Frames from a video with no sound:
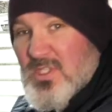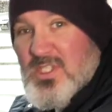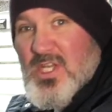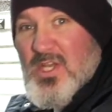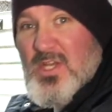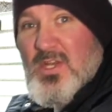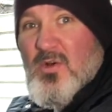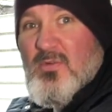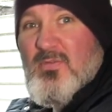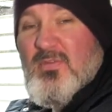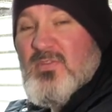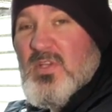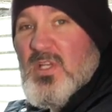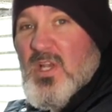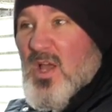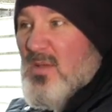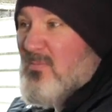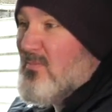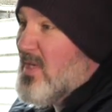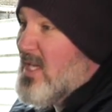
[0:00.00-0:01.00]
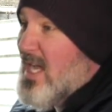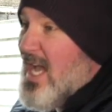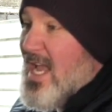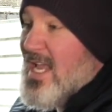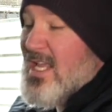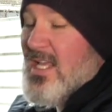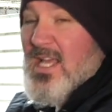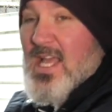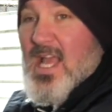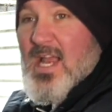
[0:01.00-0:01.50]
turn it off if you like, but
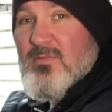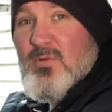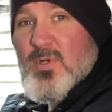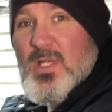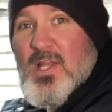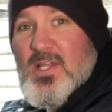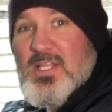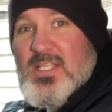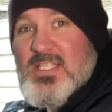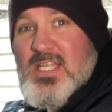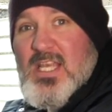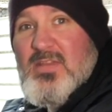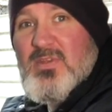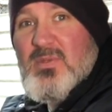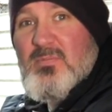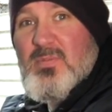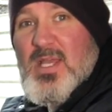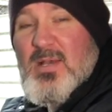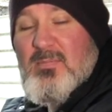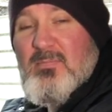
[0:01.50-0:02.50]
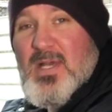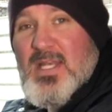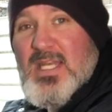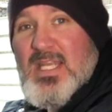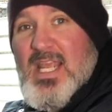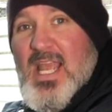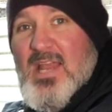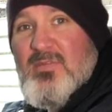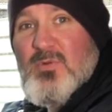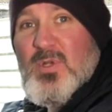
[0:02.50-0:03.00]
hey, everyone likes saving a bit of money,
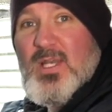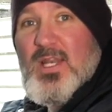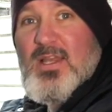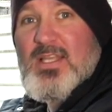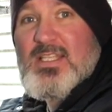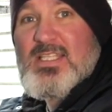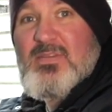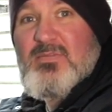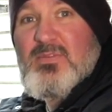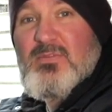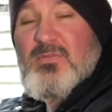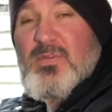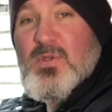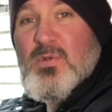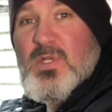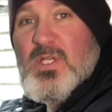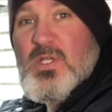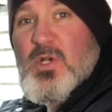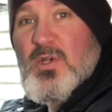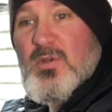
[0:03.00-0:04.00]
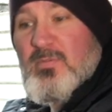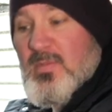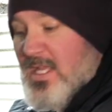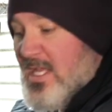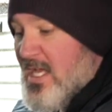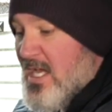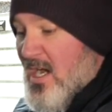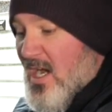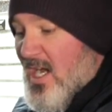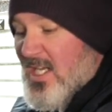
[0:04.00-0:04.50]
everyone likes having fuel economy.
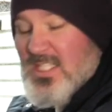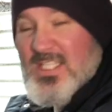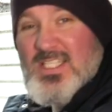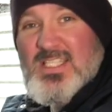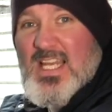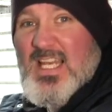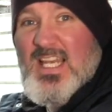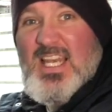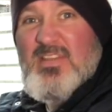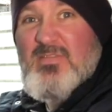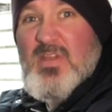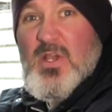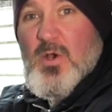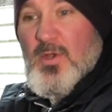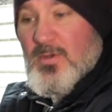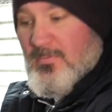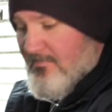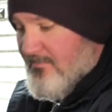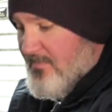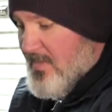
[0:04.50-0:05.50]
I just say leave it on.